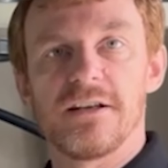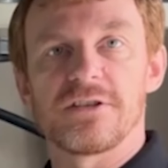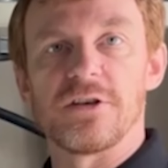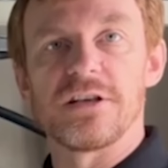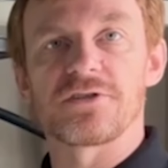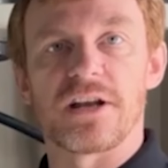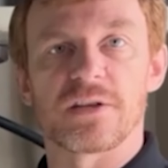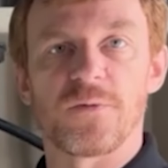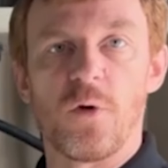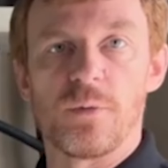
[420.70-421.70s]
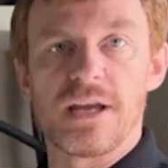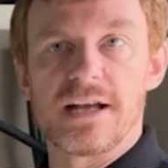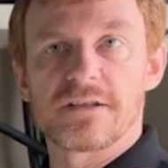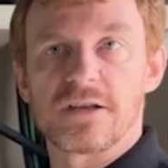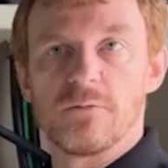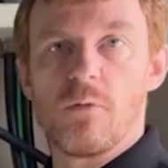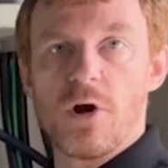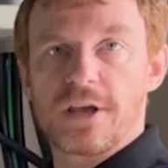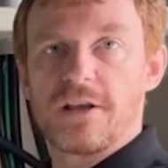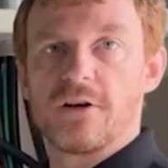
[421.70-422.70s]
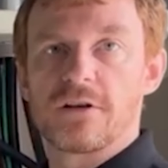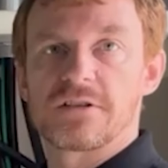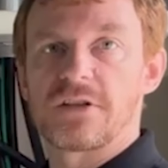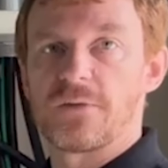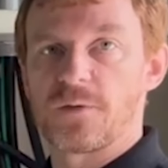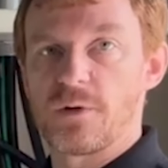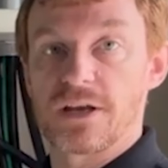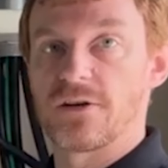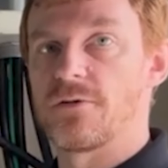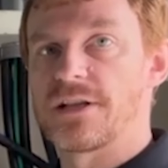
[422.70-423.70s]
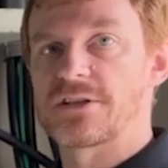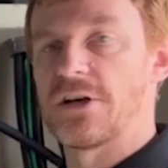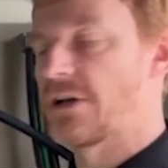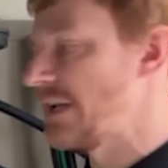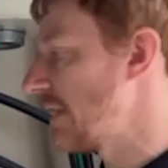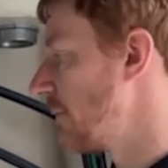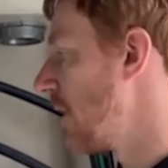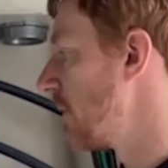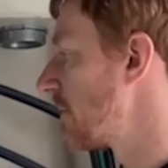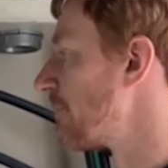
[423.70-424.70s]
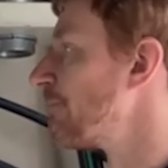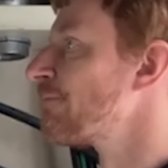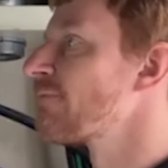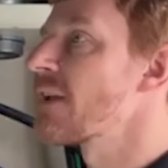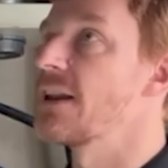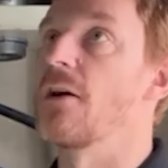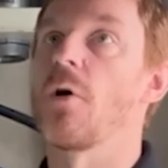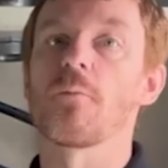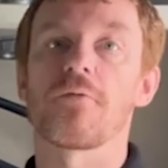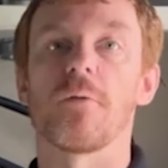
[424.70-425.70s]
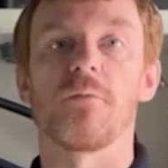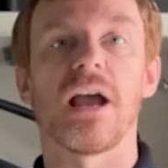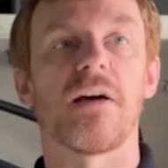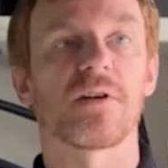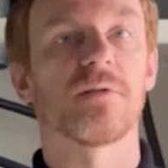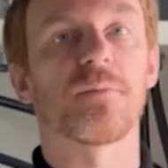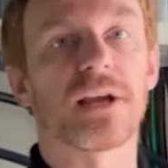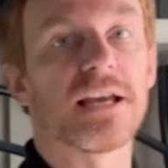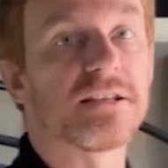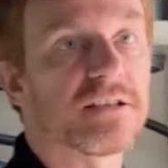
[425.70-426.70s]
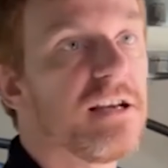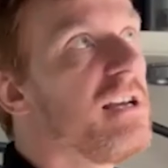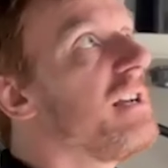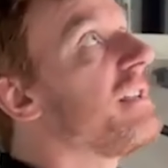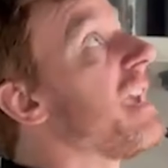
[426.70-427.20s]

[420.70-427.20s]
to the transformer yet. So we're working on the stuff that we can do internally at the moment. Now, one problem we have come up against, the